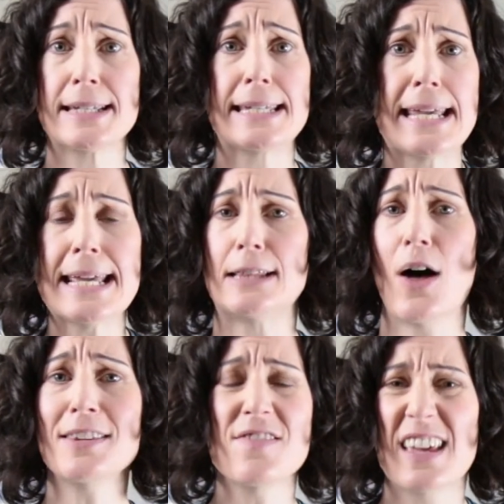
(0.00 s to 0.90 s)
tea,
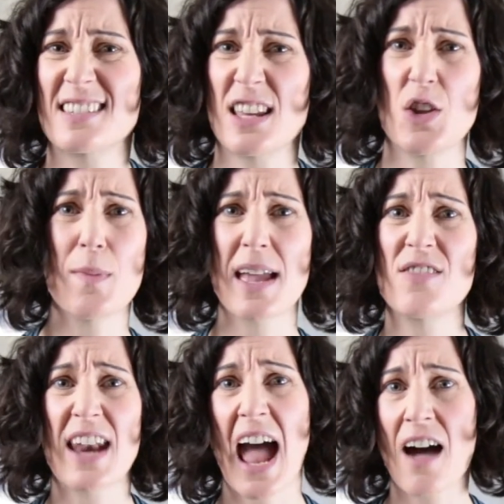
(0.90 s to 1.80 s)
lots of things that you may
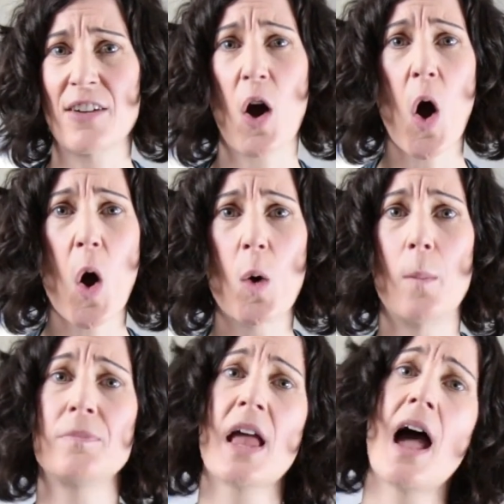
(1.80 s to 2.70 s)
even have at home.
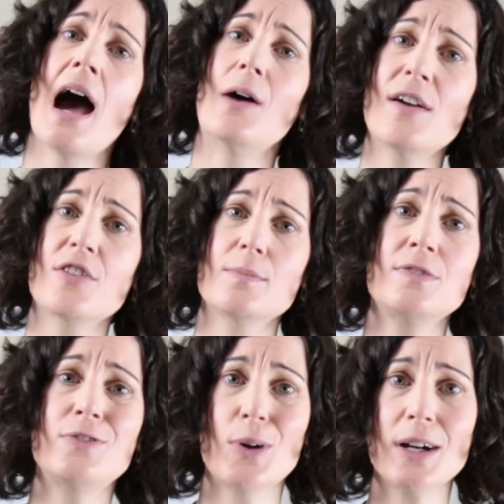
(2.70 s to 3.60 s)
However,
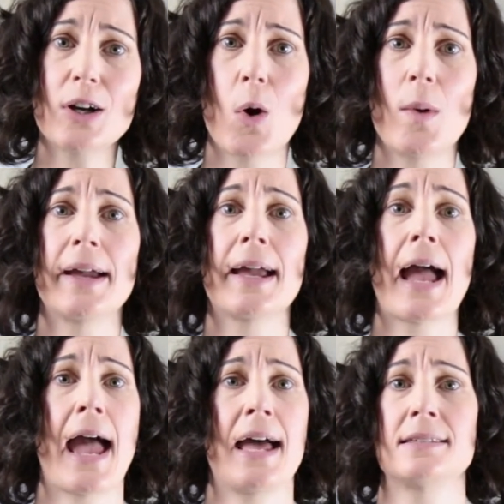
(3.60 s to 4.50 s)
before going
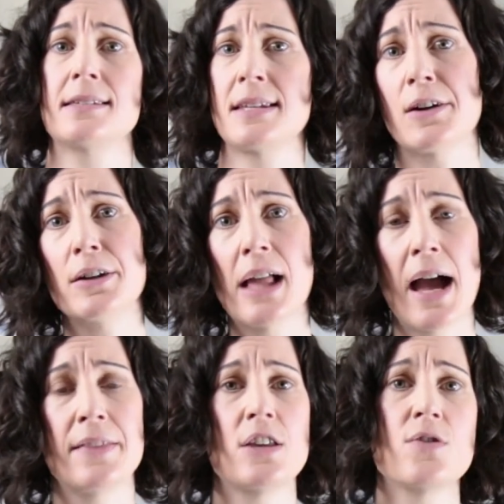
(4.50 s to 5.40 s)
and seeing
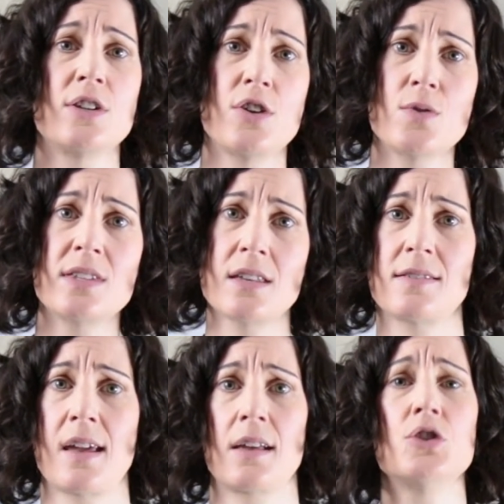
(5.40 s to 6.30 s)
online that you can use these
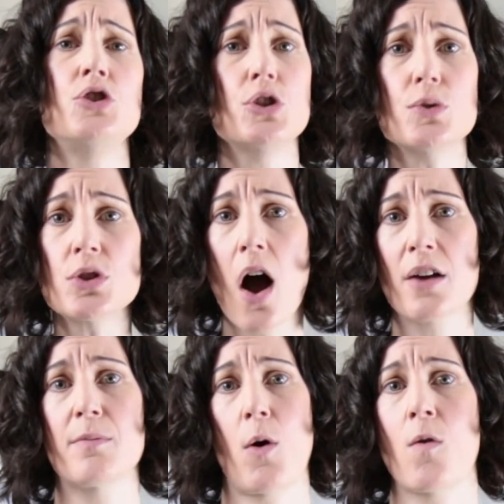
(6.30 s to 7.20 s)
things, do
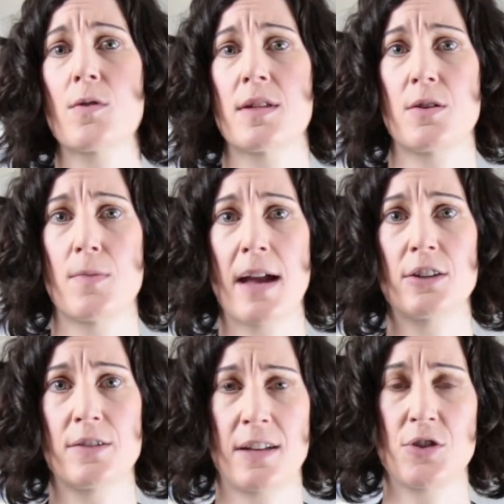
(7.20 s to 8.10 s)
talk them over with your
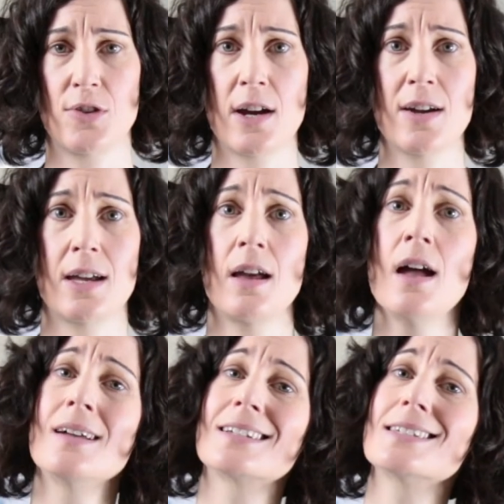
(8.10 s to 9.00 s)
regular veterinarian,
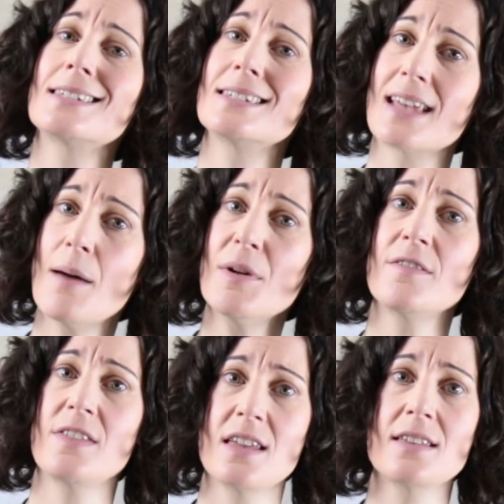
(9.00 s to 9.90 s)
because some of
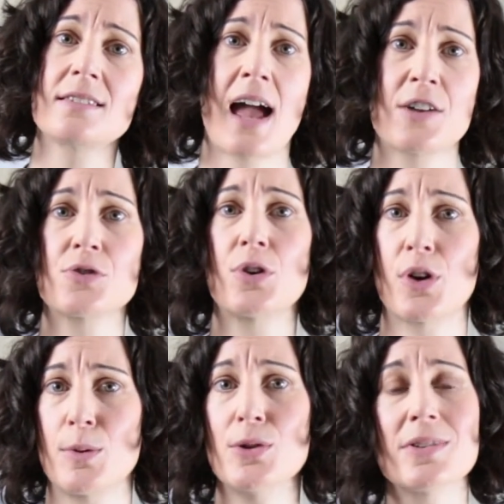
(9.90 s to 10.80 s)
these natural
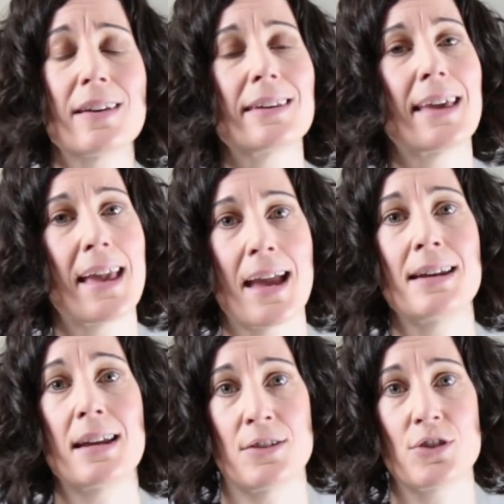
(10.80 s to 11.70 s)
herbals can
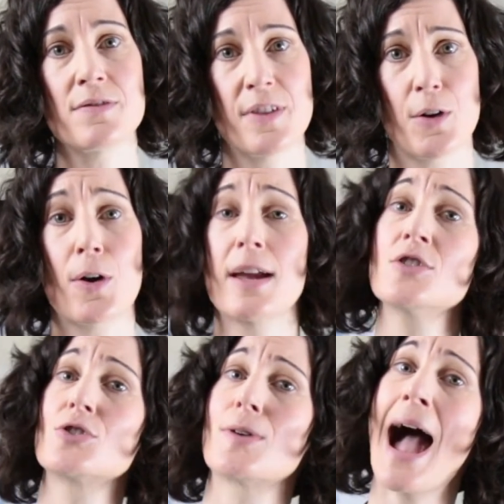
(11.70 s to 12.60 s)
interfere or
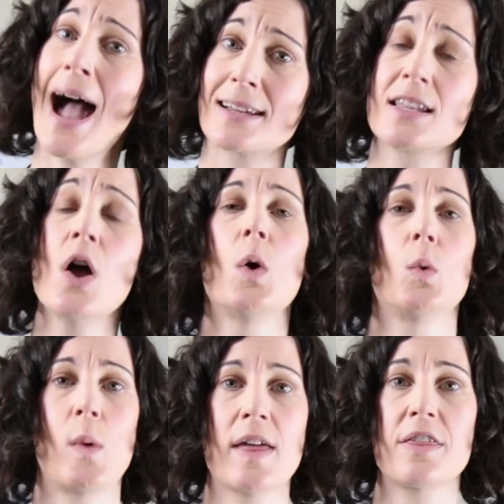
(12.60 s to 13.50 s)
interact
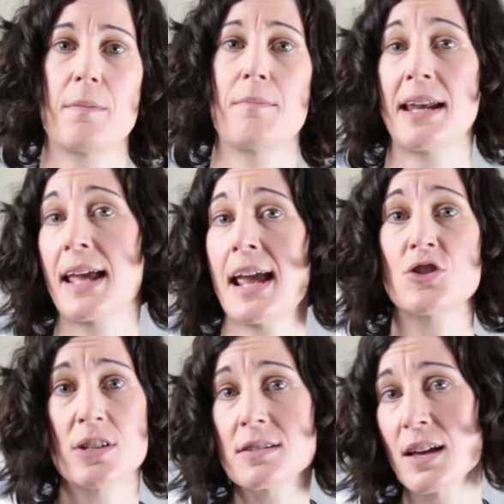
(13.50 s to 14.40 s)
with
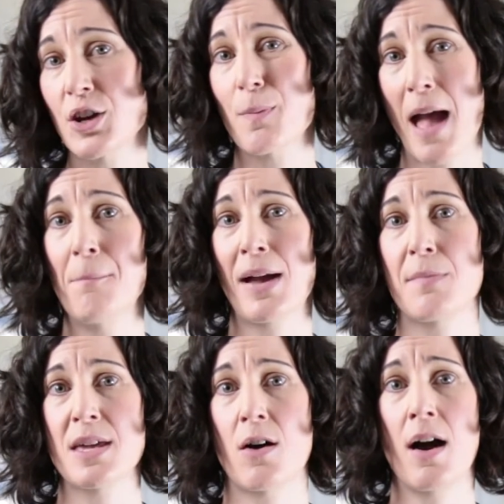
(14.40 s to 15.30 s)
medications that your pet might
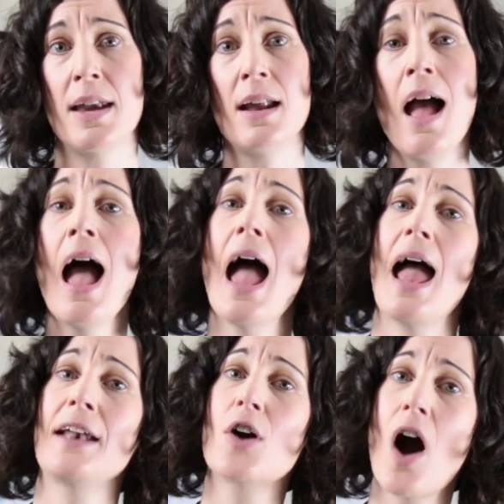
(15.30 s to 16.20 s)
be on
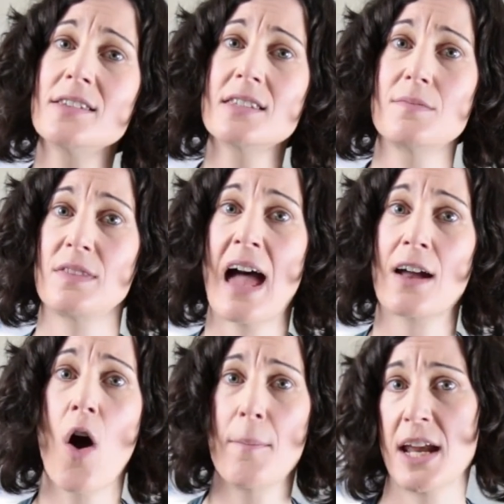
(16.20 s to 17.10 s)
and cause that
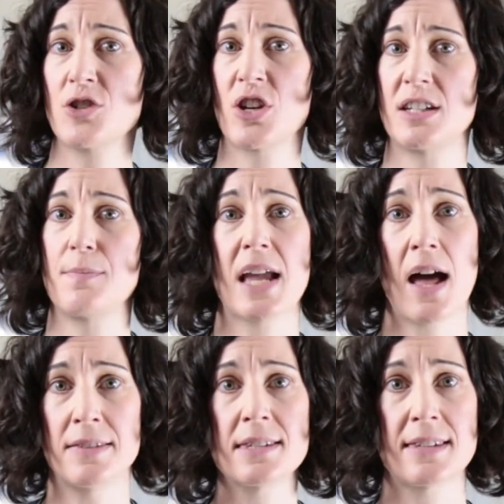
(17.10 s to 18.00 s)
combination to be
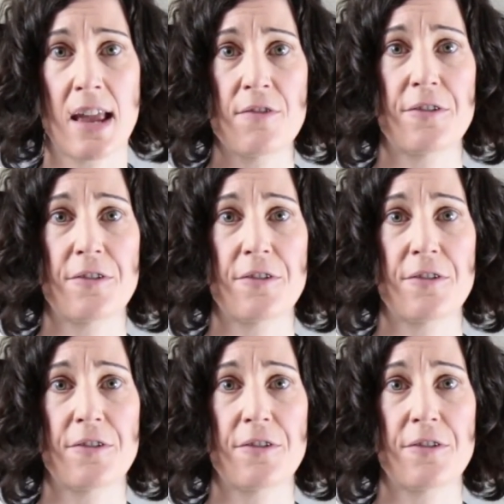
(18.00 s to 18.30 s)
unsafe.